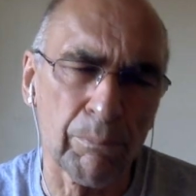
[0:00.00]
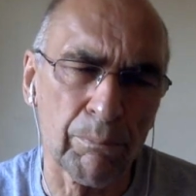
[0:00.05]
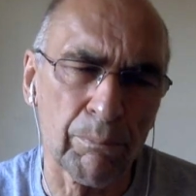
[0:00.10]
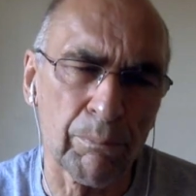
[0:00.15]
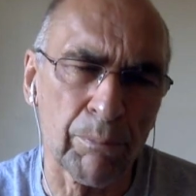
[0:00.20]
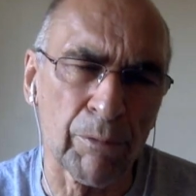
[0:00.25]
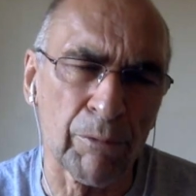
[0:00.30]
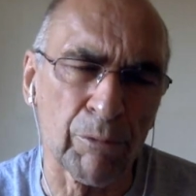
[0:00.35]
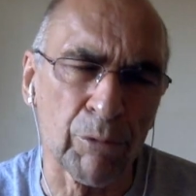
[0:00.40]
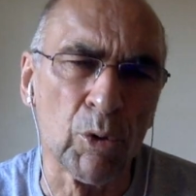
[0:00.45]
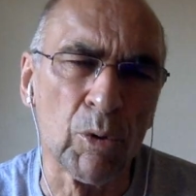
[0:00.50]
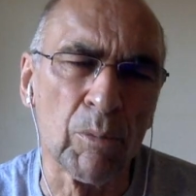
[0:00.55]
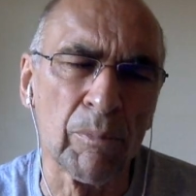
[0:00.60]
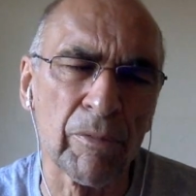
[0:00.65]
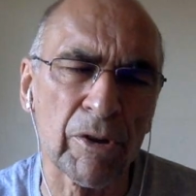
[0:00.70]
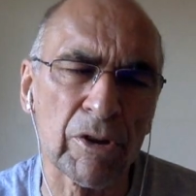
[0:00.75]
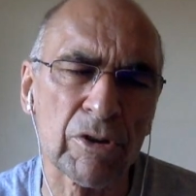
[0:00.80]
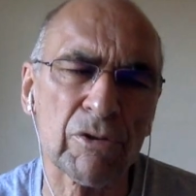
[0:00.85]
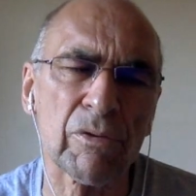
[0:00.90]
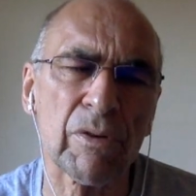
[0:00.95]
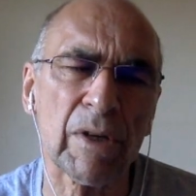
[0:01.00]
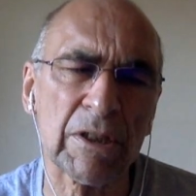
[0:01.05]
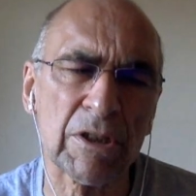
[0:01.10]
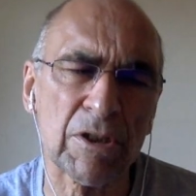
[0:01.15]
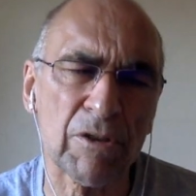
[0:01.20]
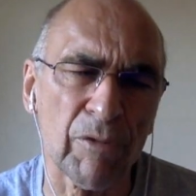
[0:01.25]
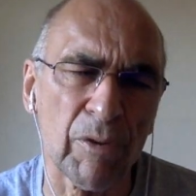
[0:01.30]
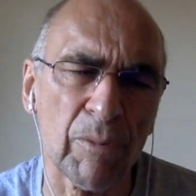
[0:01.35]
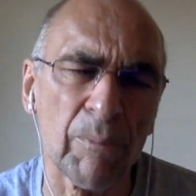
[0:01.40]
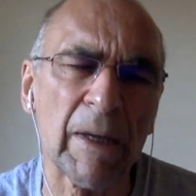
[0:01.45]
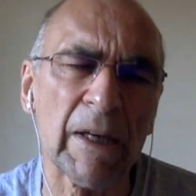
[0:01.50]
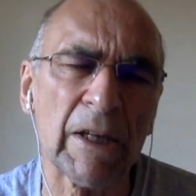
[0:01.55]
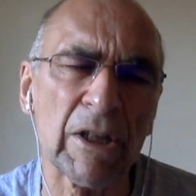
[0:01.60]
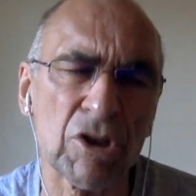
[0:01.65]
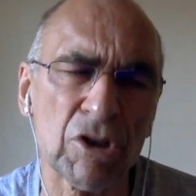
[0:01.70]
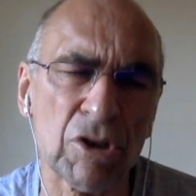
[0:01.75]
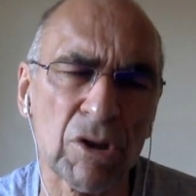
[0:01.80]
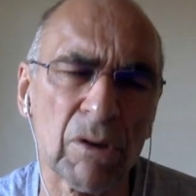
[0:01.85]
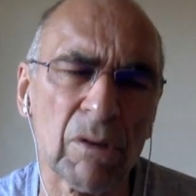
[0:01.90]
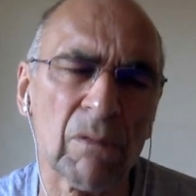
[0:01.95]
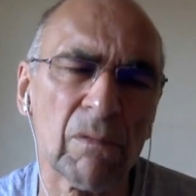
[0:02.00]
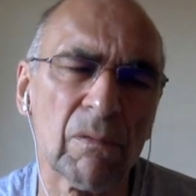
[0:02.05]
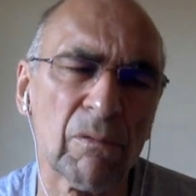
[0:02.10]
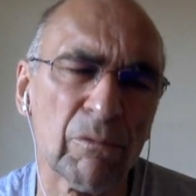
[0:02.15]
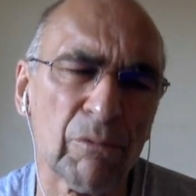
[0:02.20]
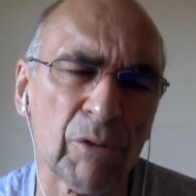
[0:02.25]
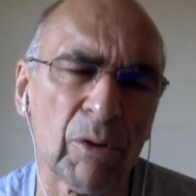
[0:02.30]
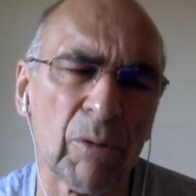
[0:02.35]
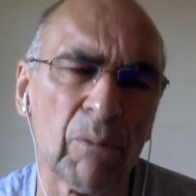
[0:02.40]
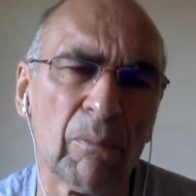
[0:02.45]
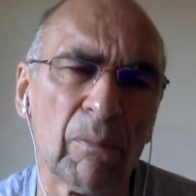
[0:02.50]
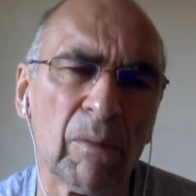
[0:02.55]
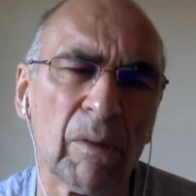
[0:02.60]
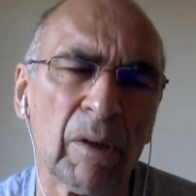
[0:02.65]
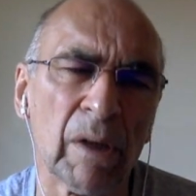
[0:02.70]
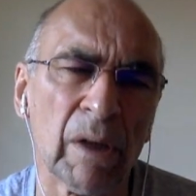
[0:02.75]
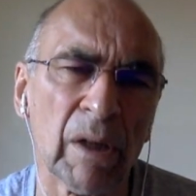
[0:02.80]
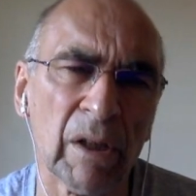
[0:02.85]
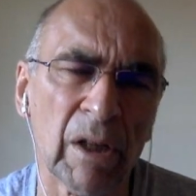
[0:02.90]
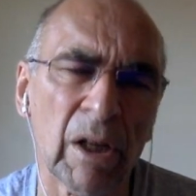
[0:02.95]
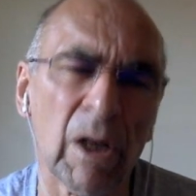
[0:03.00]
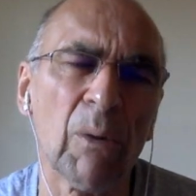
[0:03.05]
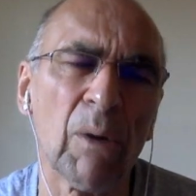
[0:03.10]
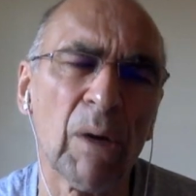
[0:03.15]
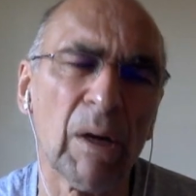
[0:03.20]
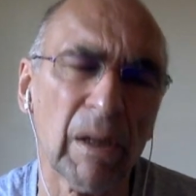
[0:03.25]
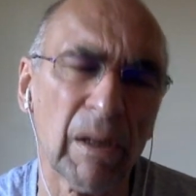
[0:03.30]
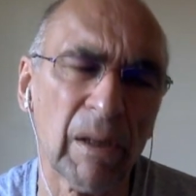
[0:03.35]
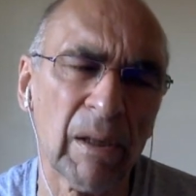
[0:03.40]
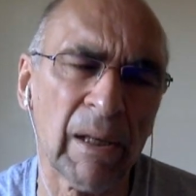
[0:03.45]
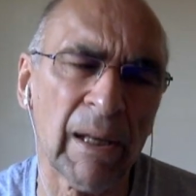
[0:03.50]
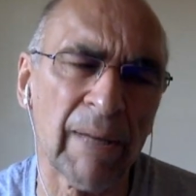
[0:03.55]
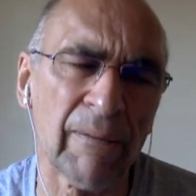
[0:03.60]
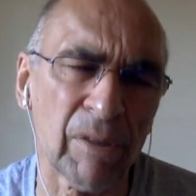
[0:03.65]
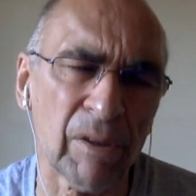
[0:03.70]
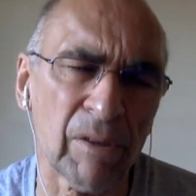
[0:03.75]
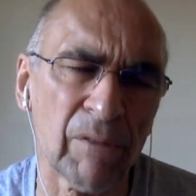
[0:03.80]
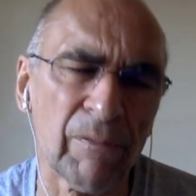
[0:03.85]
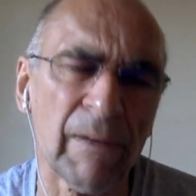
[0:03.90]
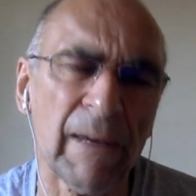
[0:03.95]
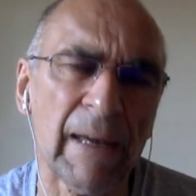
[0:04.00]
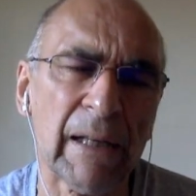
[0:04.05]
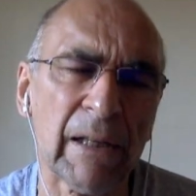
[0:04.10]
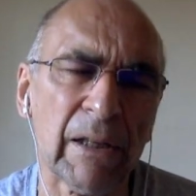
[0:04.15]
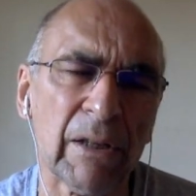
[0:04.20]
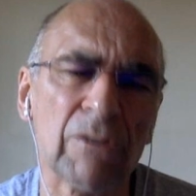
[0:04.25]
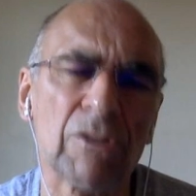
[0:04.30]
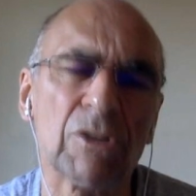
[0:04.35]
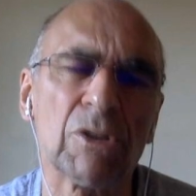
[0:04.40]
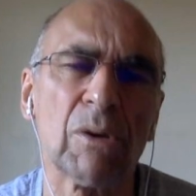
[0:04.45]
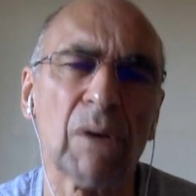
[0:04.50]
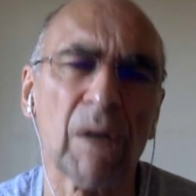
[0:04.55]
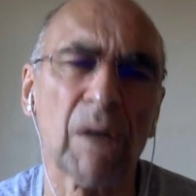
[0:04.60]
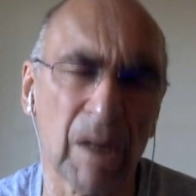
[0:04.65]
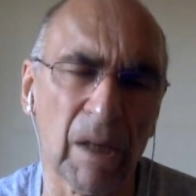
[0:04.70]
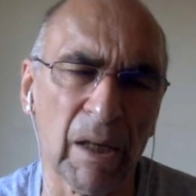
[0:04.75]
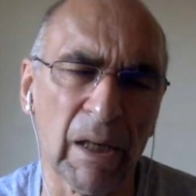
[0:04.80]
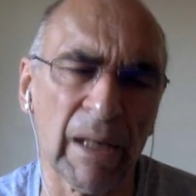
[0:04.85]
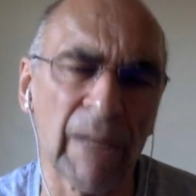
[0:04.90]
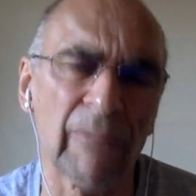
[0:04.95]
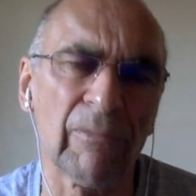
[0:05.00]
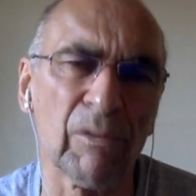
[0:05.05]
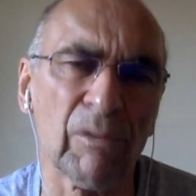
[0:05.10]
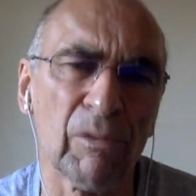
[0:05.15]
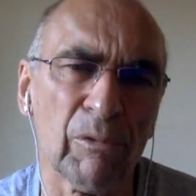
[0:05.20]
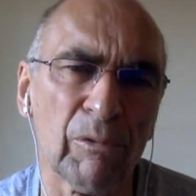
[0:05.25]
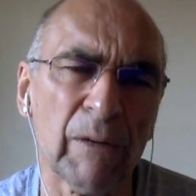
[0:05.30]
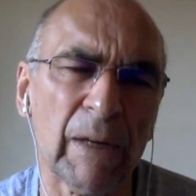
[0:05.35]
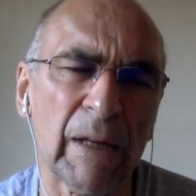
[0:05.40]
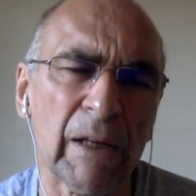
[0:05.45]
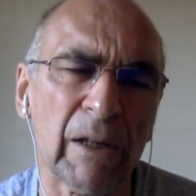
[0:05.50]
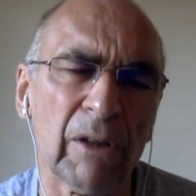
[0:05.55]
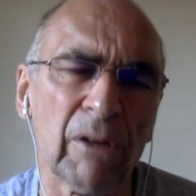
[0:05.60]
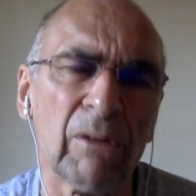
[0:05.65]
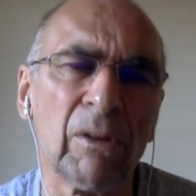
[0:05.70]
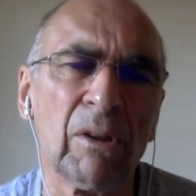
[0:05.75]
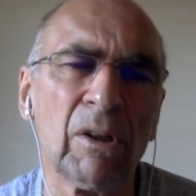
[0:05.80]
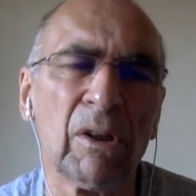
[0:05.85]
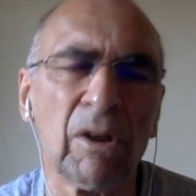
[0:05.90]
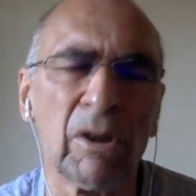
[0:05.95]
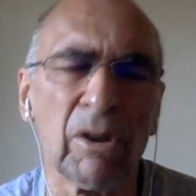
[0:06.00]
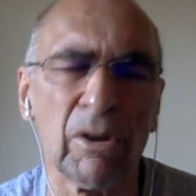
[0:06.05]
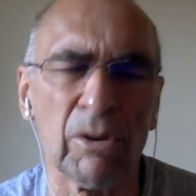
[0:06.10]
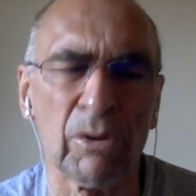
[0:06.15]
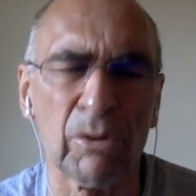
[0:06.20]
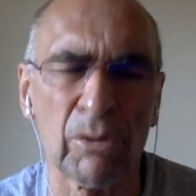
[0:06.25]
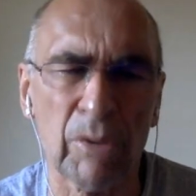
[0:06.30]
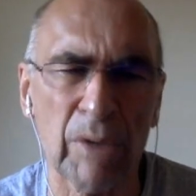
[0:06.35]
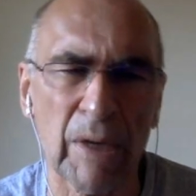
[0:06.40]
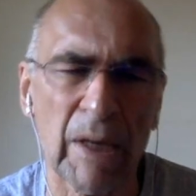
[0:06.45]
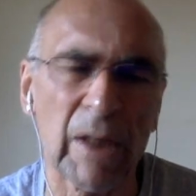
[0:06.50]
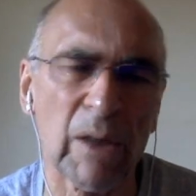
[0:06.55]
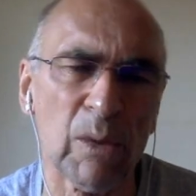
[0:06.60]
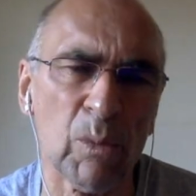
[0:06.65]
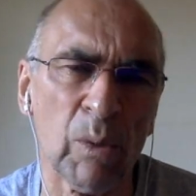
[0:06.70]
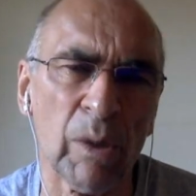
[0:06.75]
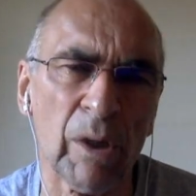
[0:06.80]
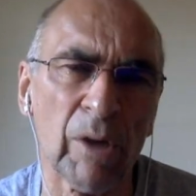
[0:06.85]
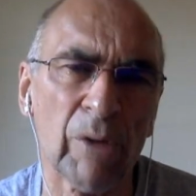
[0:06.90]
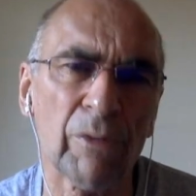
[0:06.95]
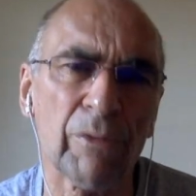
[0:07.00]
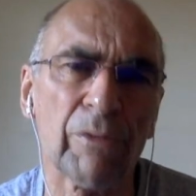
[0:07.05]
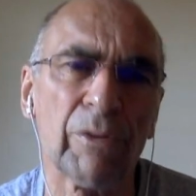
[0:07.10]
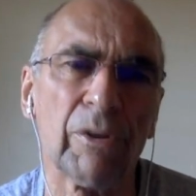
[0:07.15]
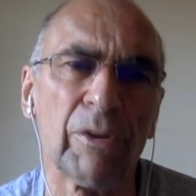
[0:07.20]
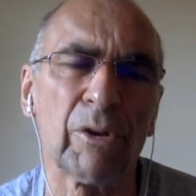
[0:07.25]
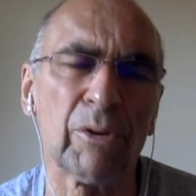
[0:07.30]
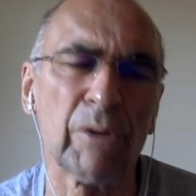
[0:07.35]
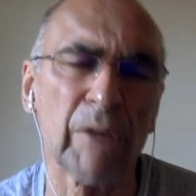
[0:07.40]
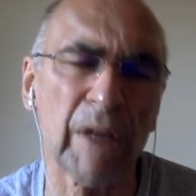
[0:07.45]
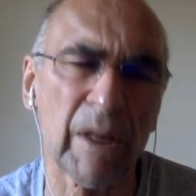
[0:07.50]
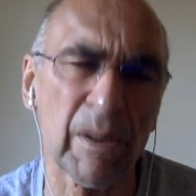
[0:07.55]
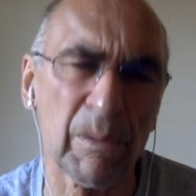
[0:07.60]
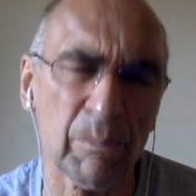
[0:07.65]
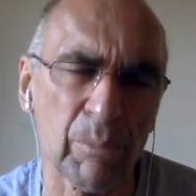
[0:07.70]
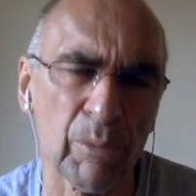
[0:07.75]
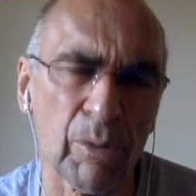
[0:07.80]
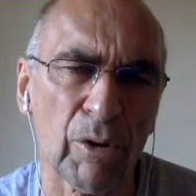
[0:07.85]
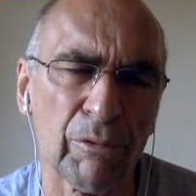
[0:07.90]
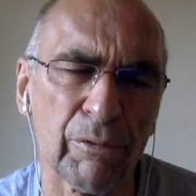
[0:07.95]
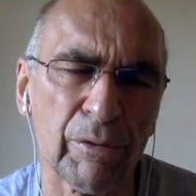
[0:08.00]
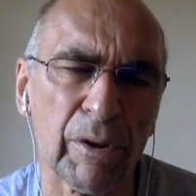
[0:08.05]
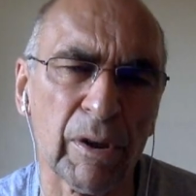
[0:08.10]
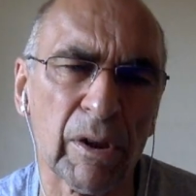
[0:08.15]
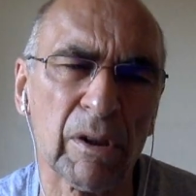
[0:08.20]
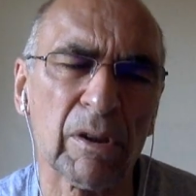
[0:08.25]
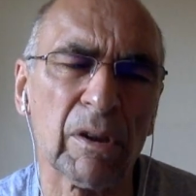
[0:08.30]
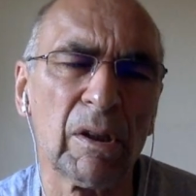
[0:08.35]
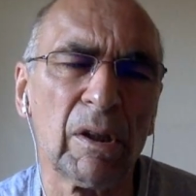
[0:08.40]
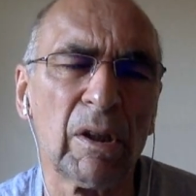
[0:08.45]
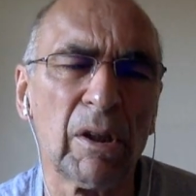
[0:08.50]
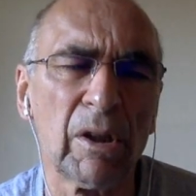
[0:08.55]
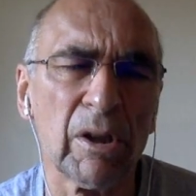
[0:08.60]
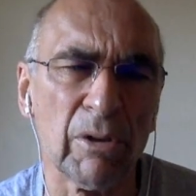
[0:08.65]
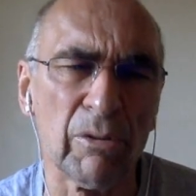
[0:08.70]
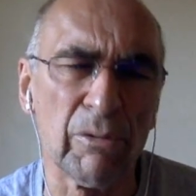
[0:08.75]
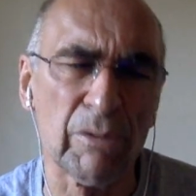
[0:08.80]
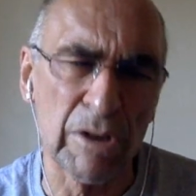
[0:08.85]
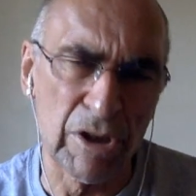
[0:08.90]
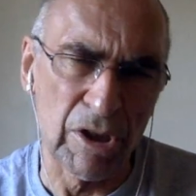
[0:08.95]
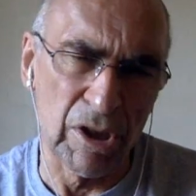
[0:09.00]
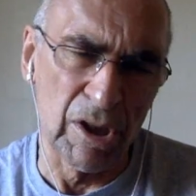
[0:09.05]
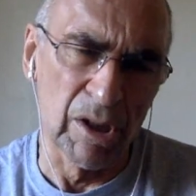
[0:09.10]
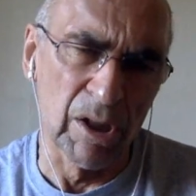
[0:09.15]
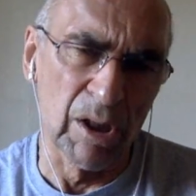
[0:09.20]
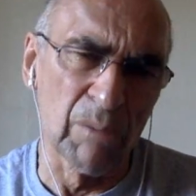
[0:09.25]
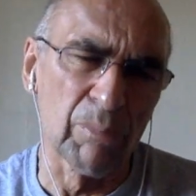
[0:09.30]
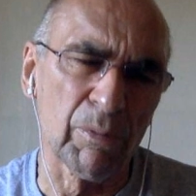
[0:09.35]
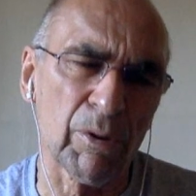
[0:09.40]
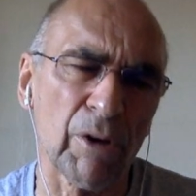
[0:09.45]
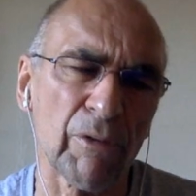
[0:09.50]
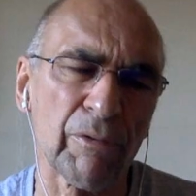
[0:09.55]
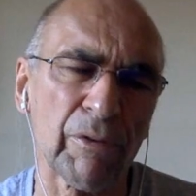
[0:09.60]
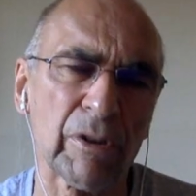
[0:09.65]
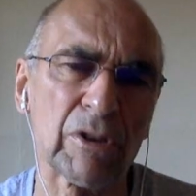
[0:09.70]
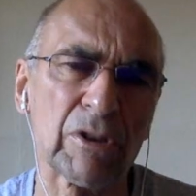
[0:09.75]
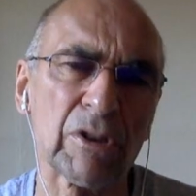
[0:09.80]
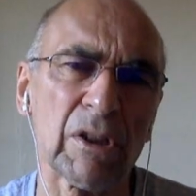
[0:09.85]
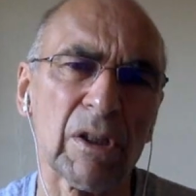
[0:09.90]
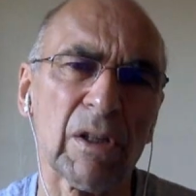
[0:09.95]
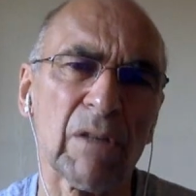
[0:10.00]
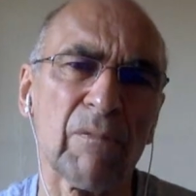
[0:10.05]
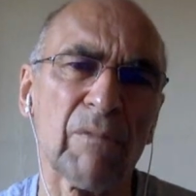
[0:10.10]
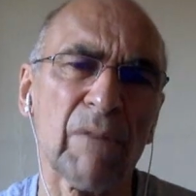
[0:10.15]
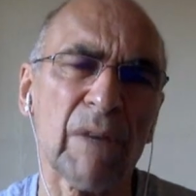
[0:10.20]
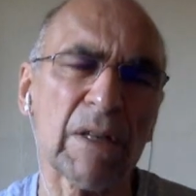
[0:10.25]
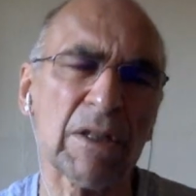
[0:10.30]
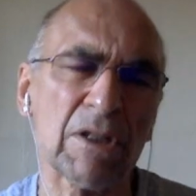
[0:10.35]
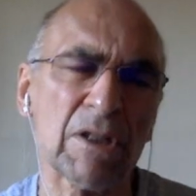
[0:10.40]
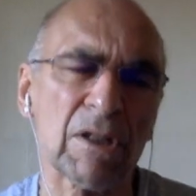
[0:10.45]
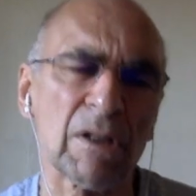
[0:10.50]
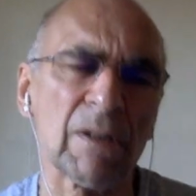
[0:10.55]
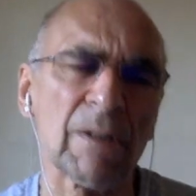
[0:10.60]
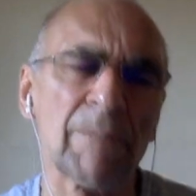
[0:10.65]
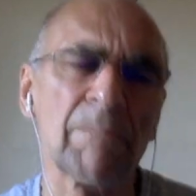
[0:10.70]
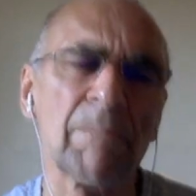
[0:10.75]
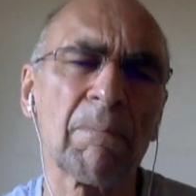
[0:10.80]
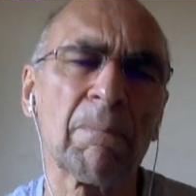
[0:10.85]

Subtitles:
perform the transformation from a lower level of value to a higher level of value, you create wealth, you create profit, you return the profit to the investor,